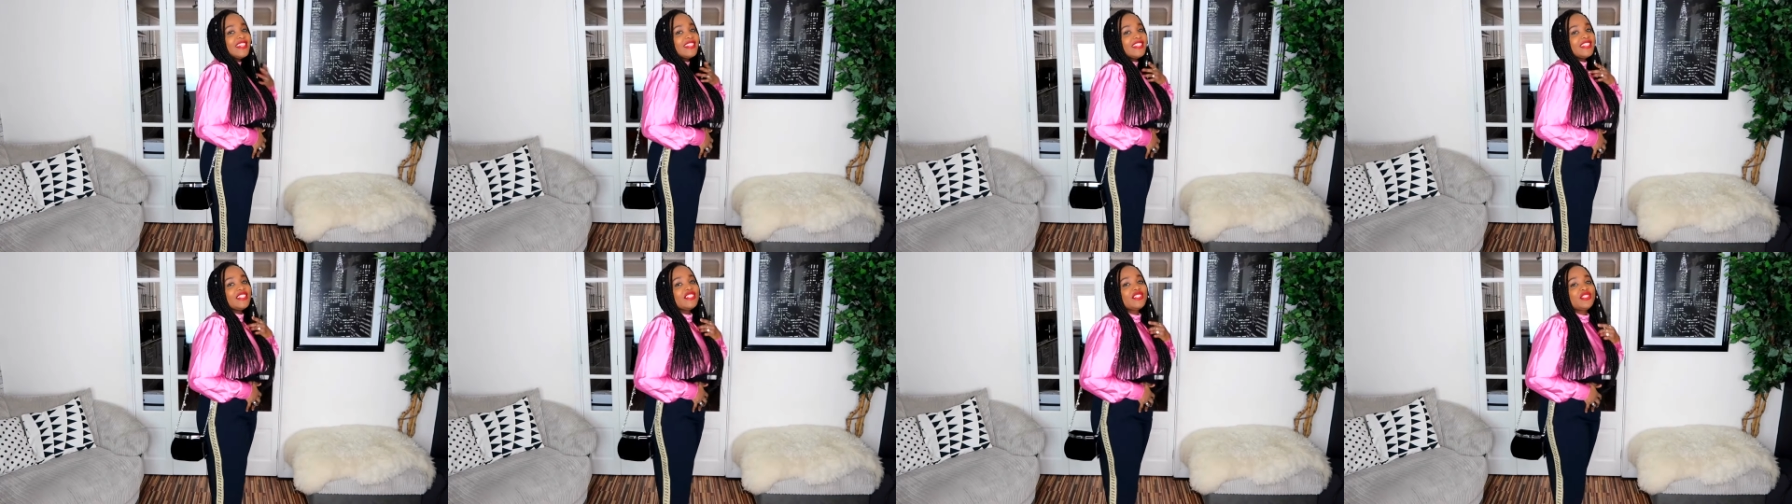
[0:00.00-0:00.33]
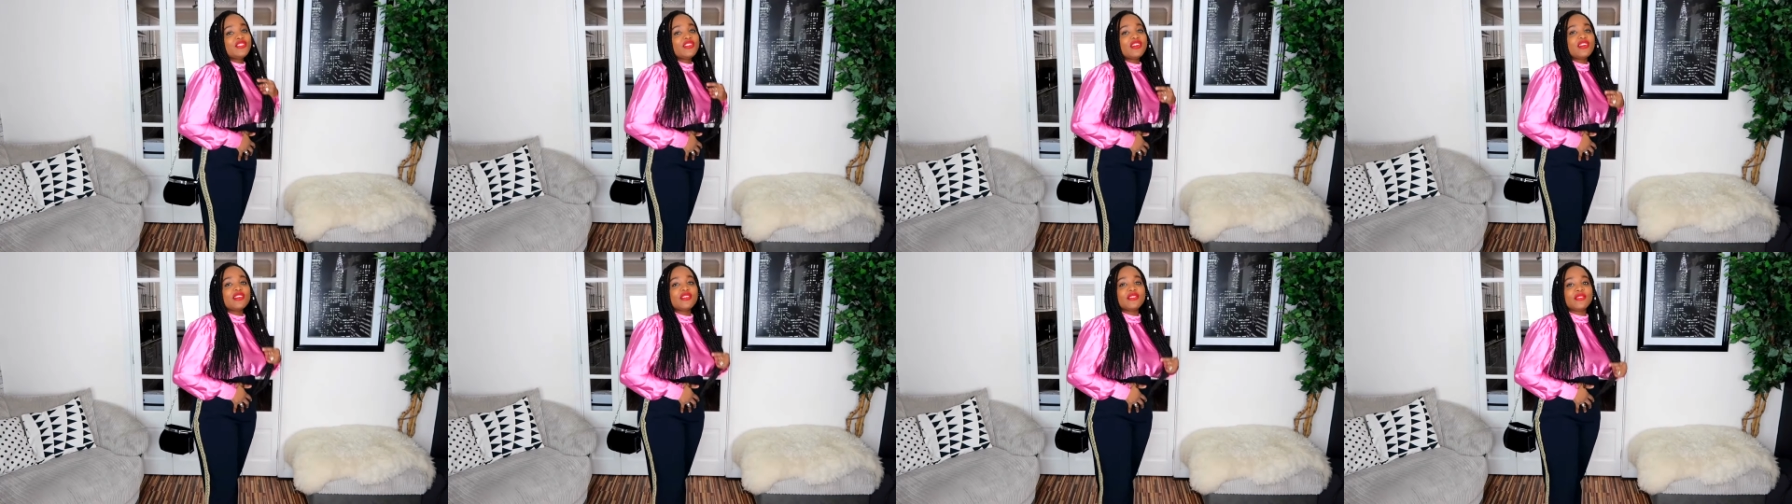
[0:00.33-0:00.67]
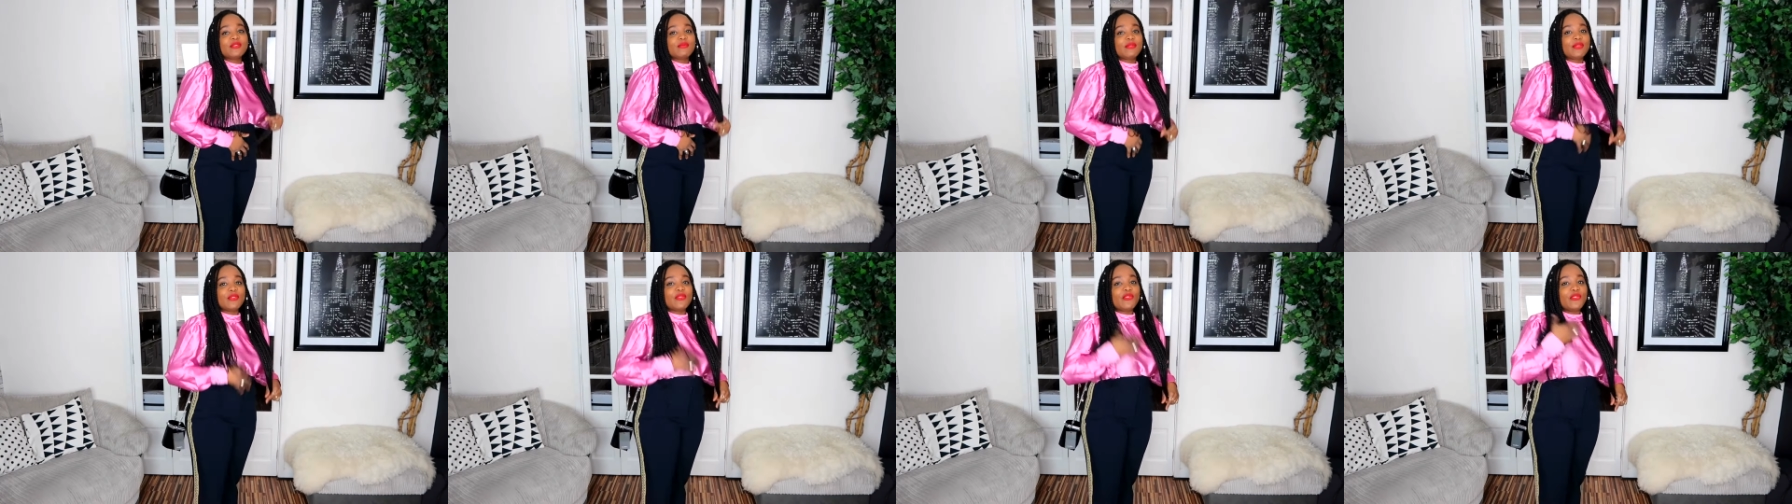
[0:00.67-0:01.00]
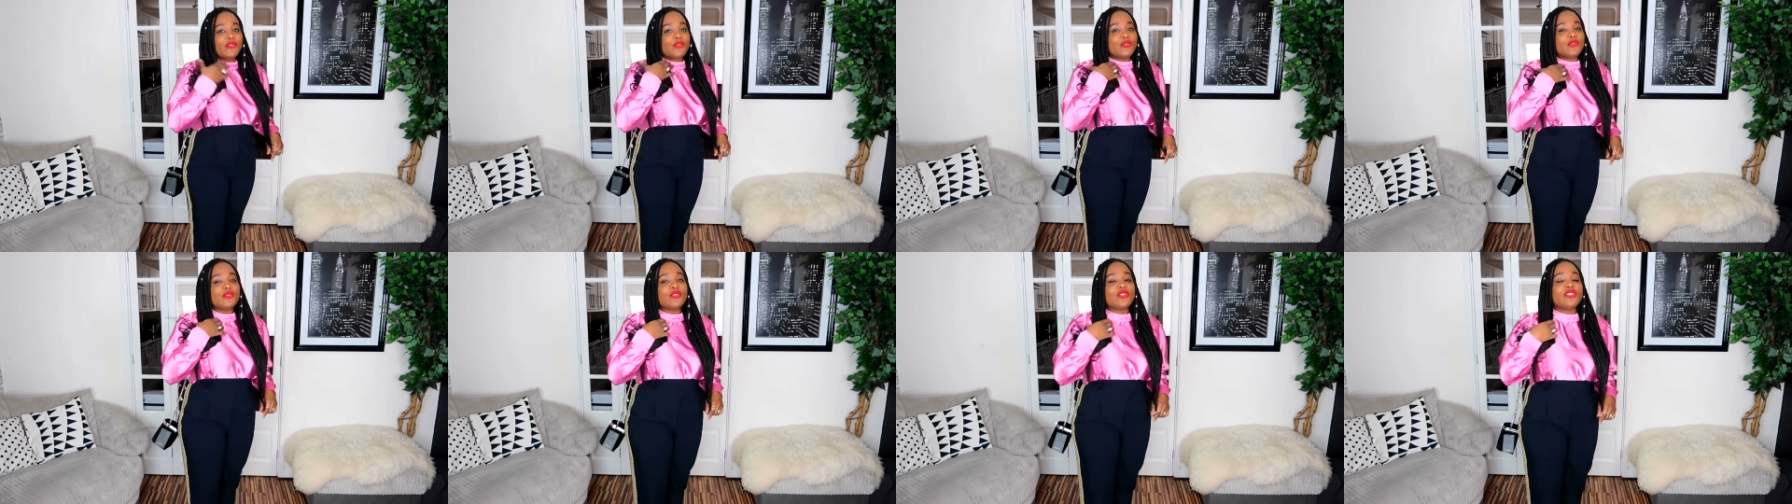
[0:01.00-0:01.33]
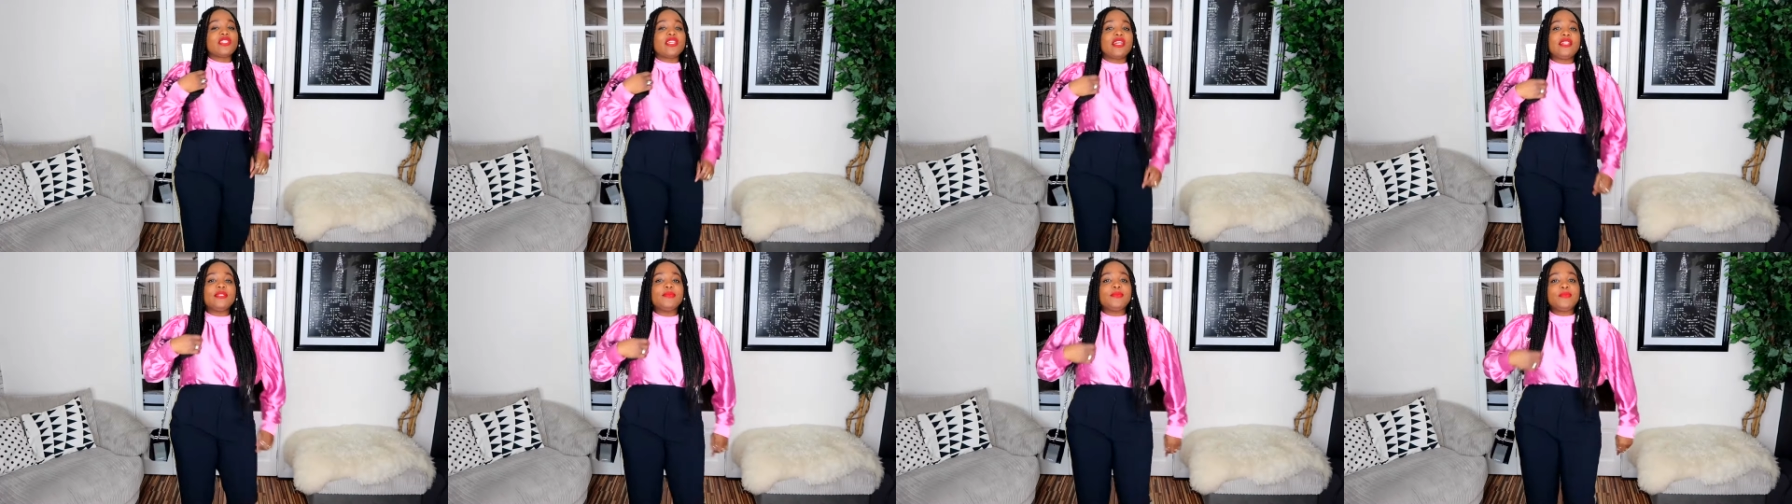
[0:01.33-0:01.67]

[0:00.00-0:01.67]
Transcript: the struggles with food.